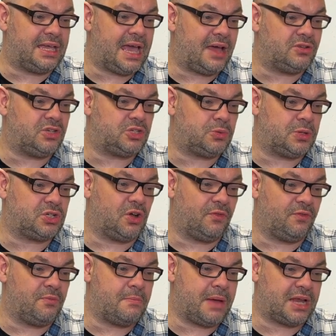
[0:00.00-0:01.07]
How do you switch off
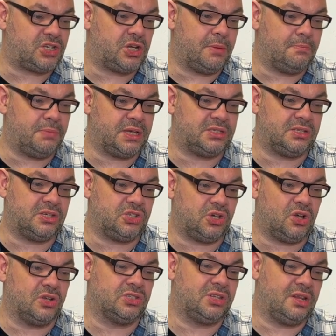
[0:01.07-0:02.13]
from magic and business? You're
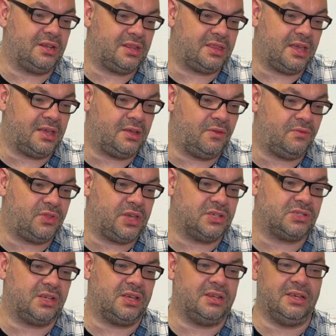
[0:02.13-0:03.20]
constantly thinking of things
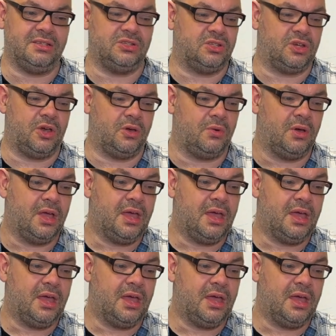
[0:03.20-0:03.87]
that you need to do.